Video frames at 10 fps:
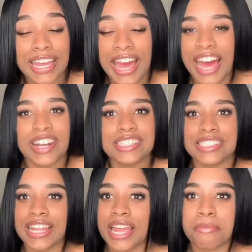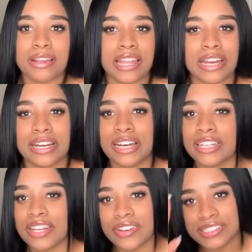I know it's not like everybody like, oh
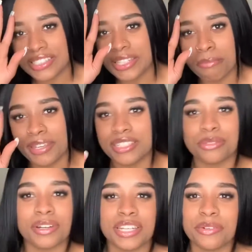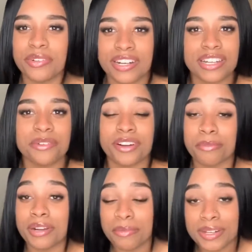no, it's not the big 21 or whatever,
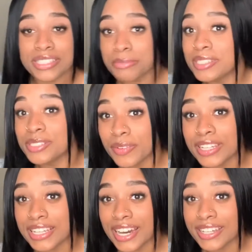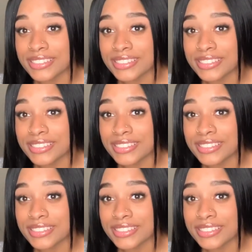but I'm about to be 20, guys.